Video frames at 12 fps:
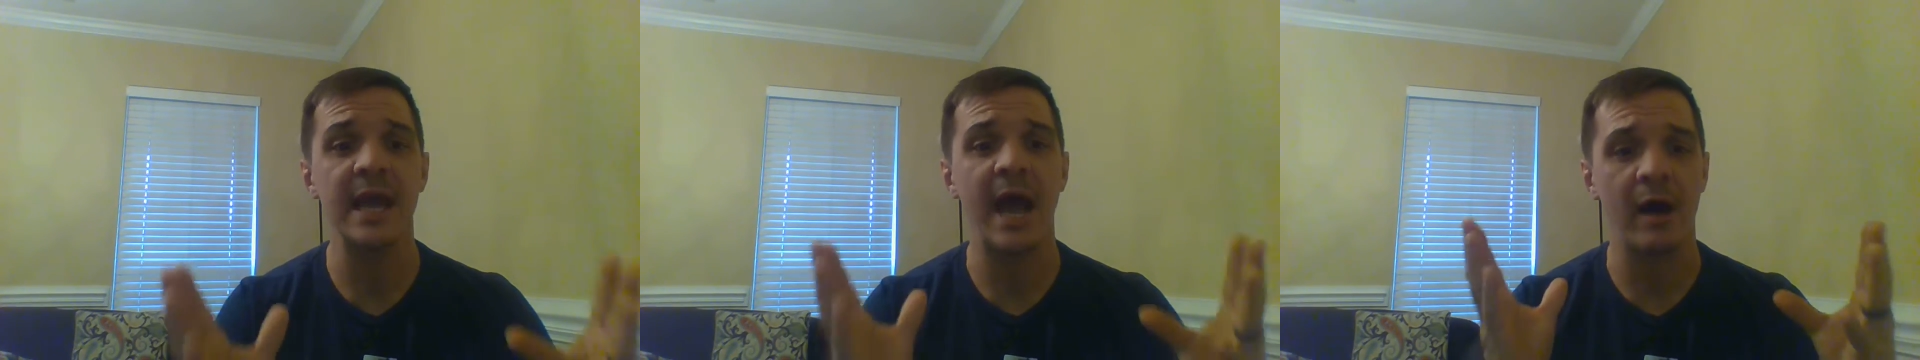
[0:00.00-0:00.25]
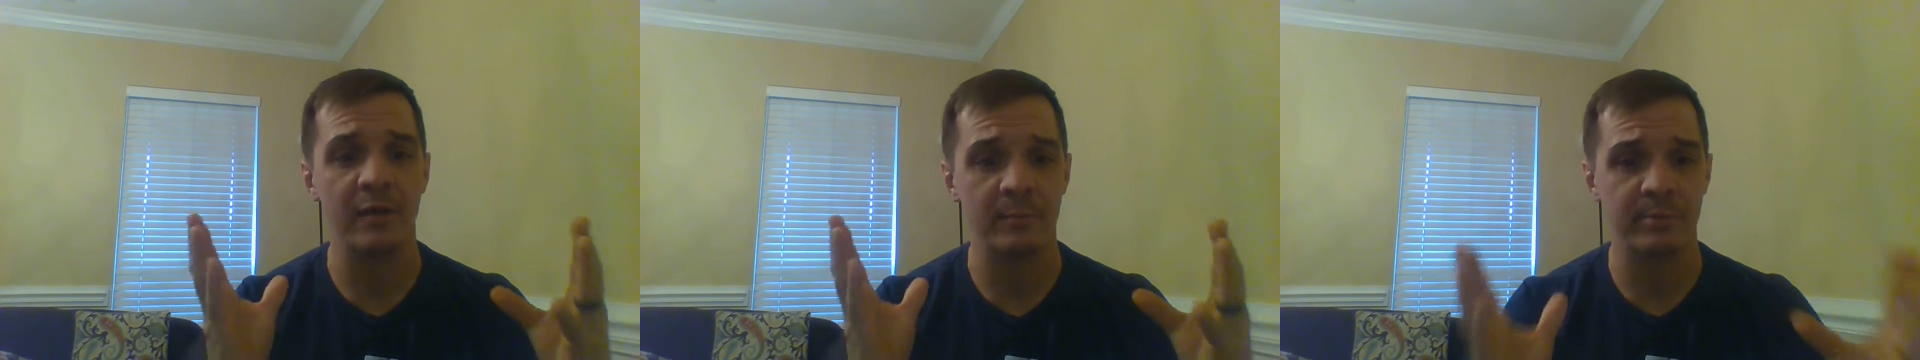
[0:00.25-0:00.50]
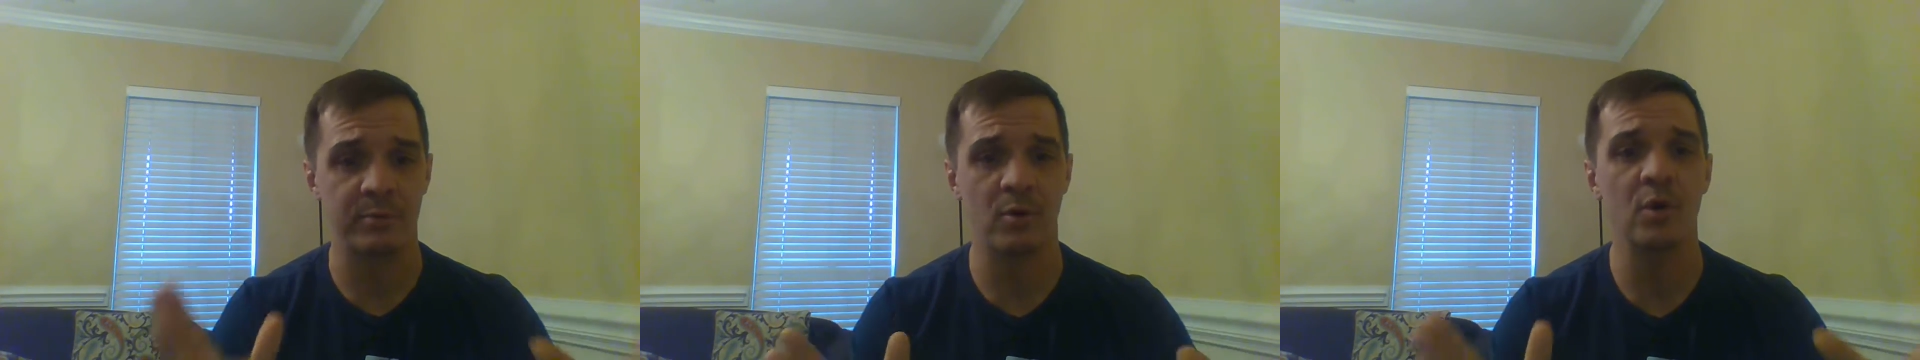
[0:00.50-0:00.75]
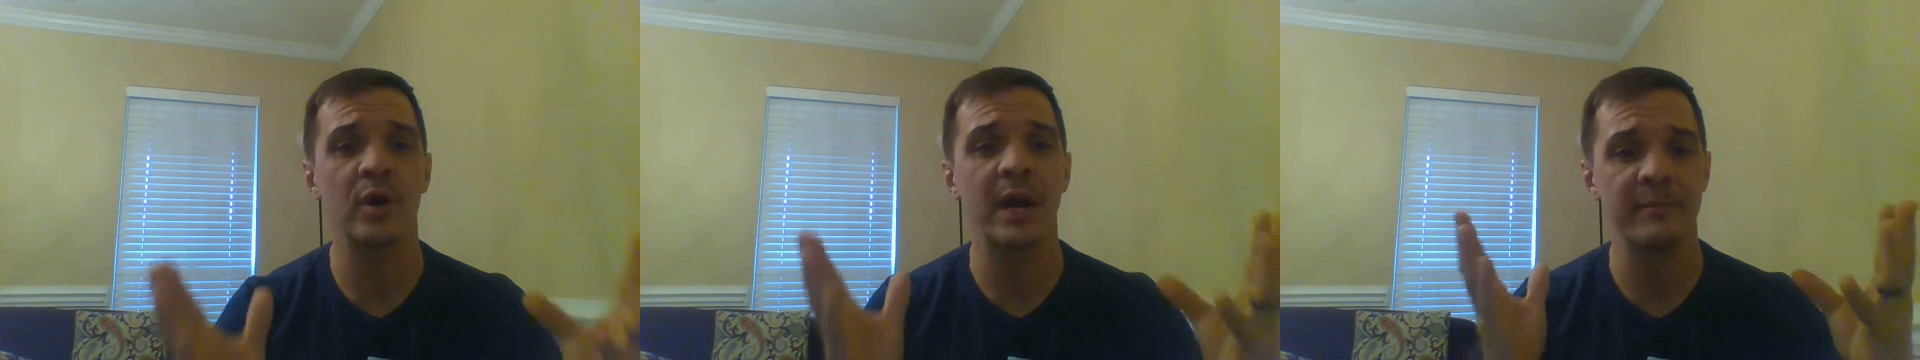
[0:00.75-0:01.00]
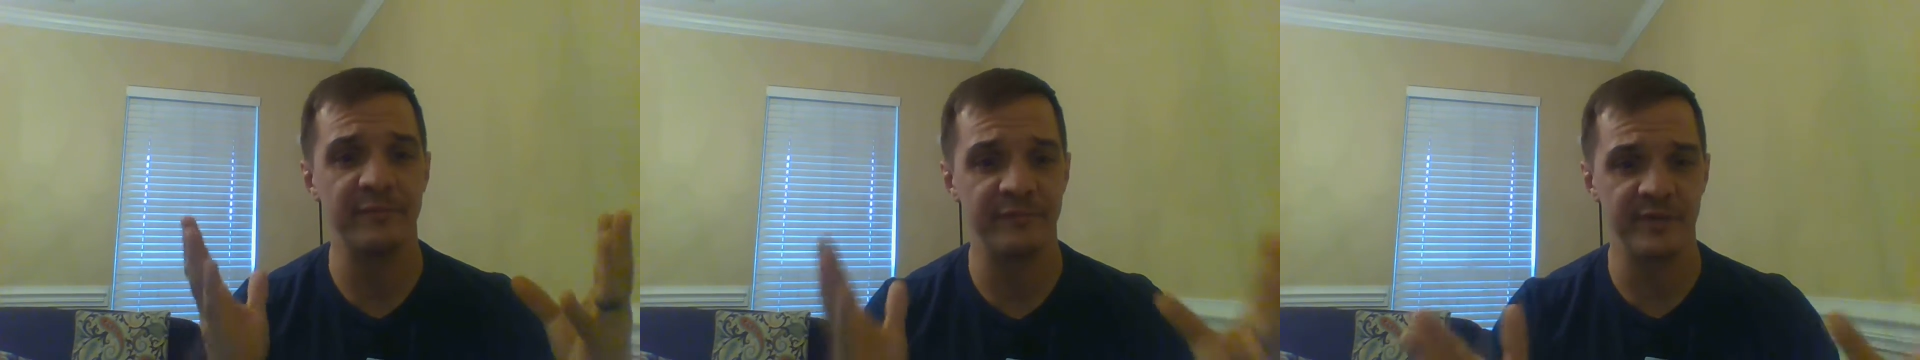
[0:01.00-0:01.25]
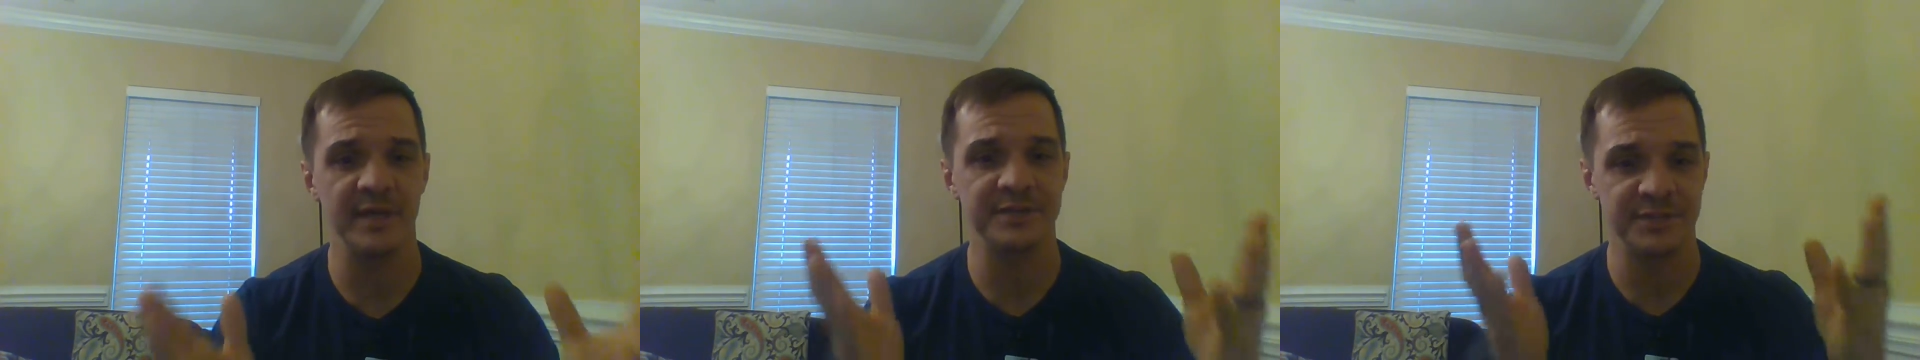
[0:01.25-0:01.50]
how the program
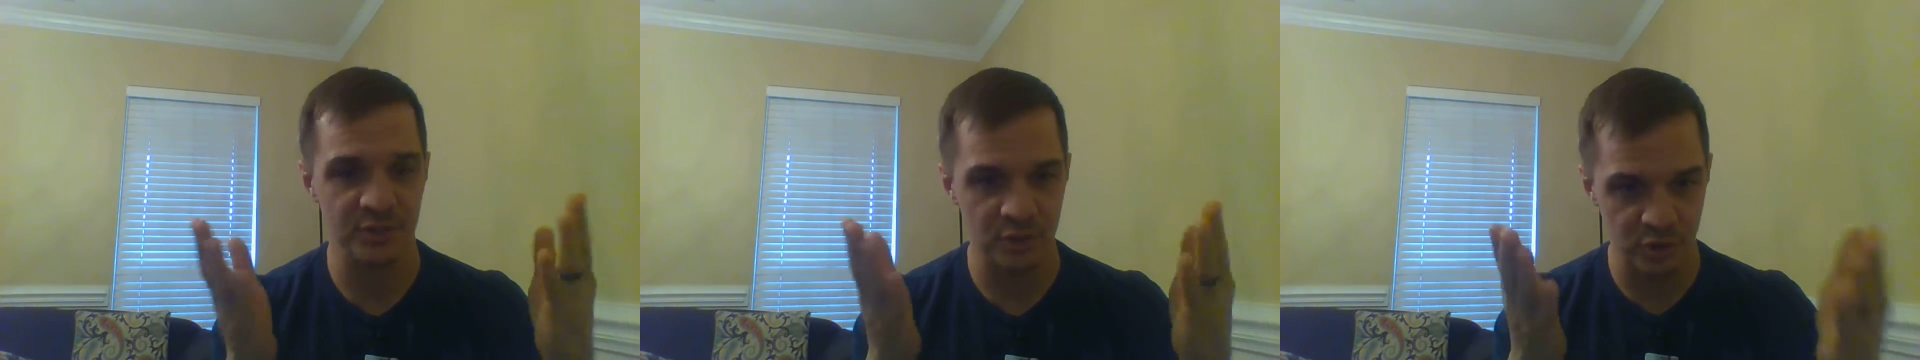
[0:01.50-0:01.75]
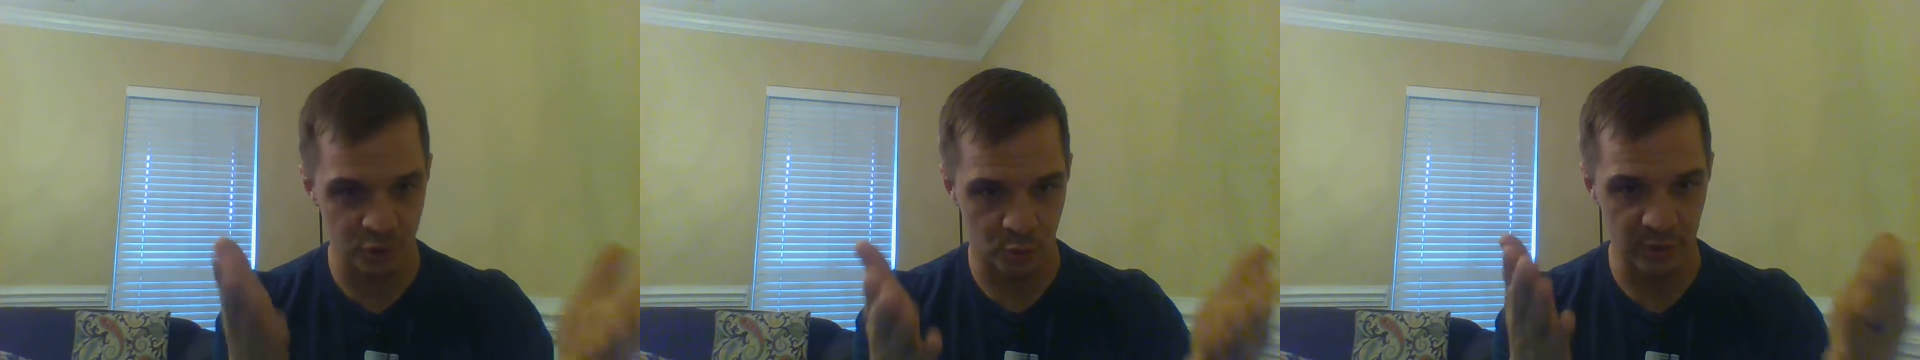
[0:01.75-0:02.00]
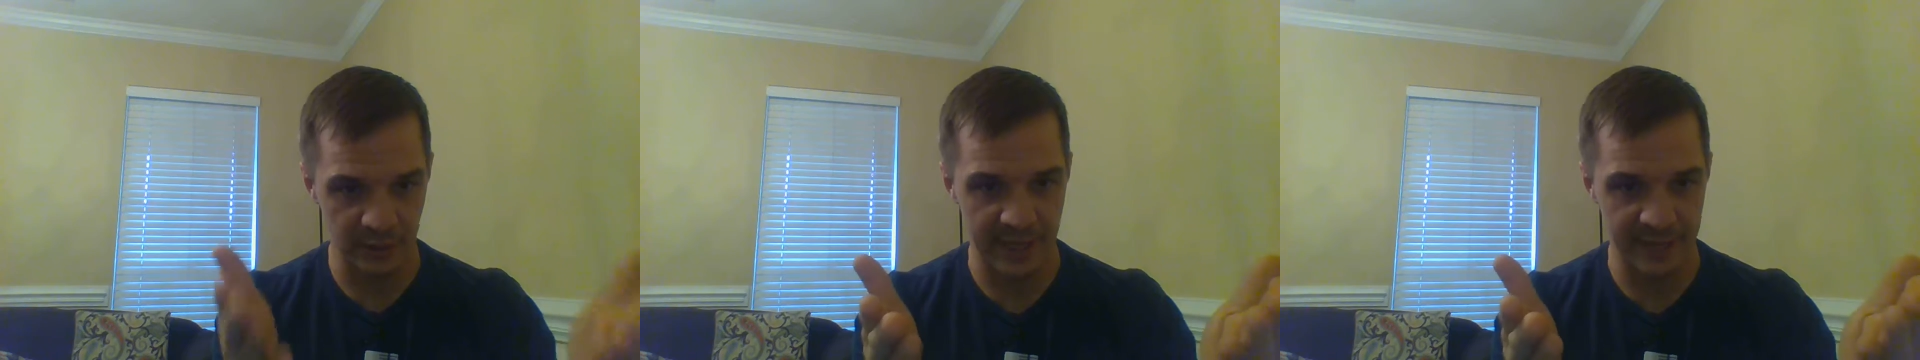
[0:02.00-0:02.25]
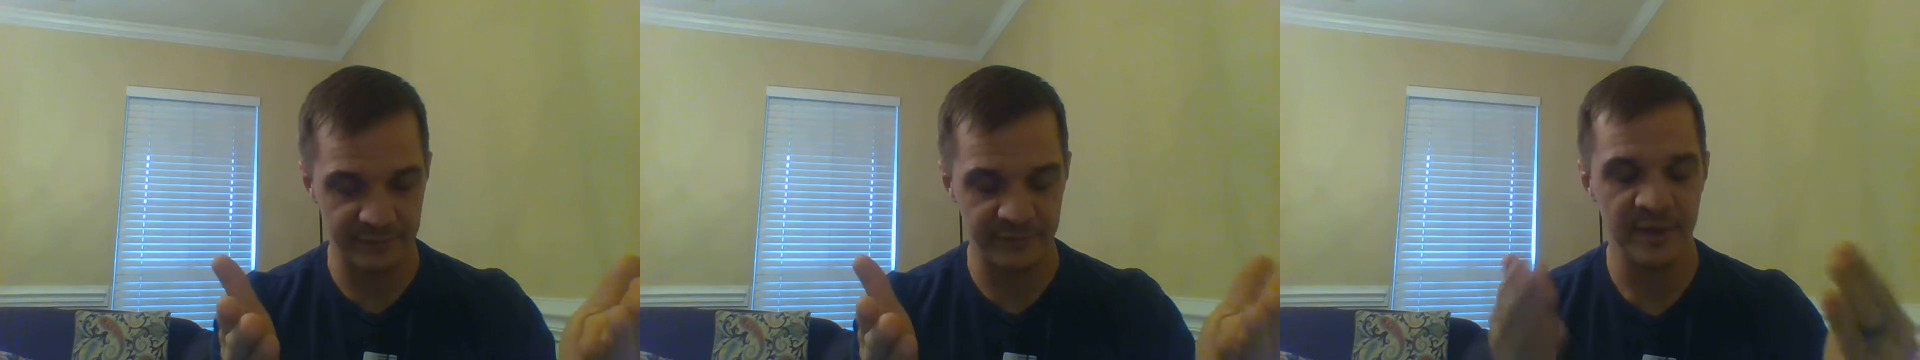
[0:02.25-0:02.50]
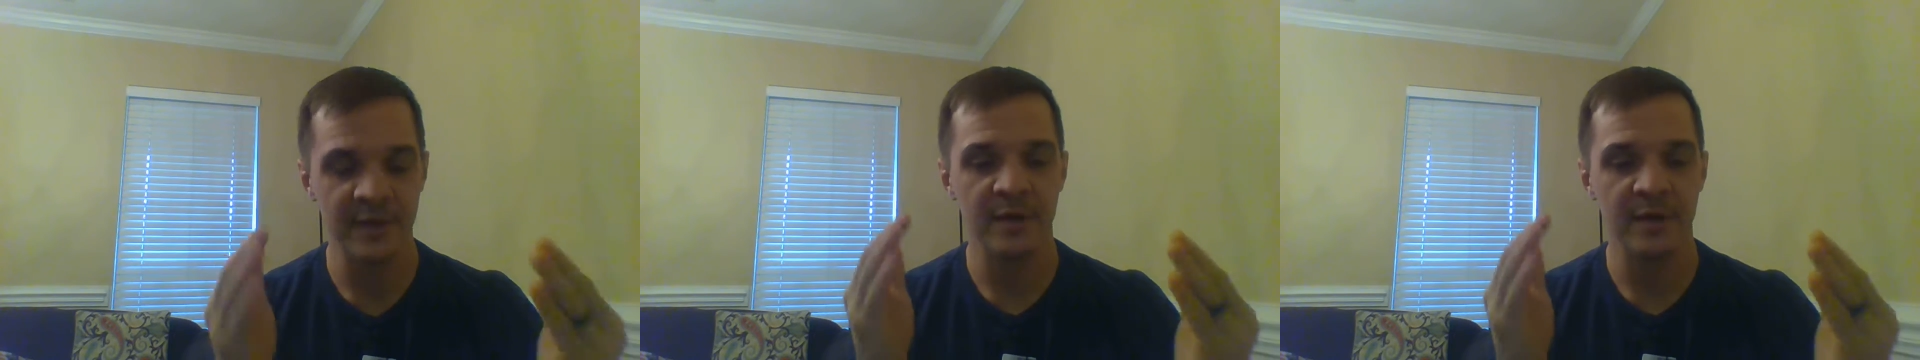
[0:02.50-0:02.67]
fits your life.